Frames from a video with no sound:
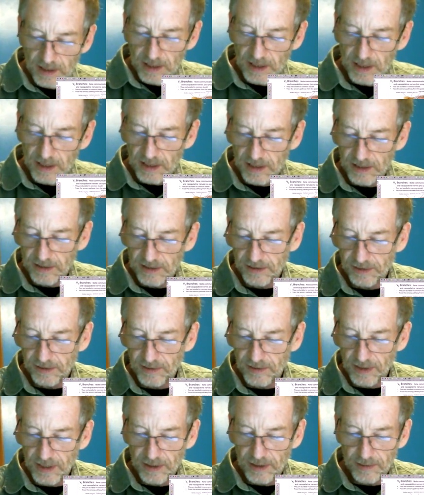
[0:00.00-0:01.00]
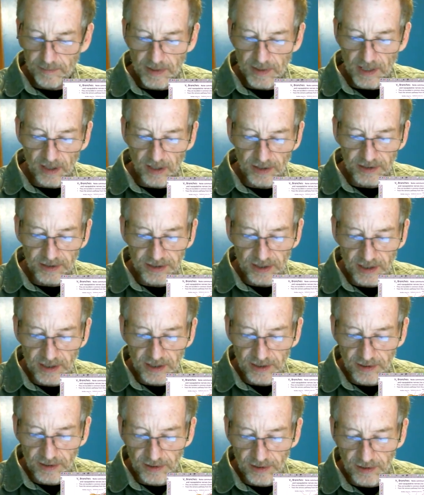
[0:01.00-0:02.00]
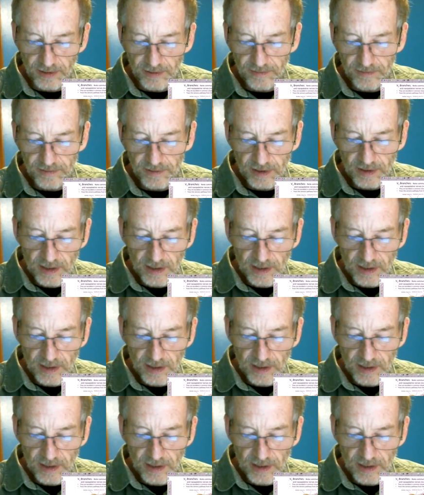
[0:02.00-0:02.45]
and the greater palatine nerve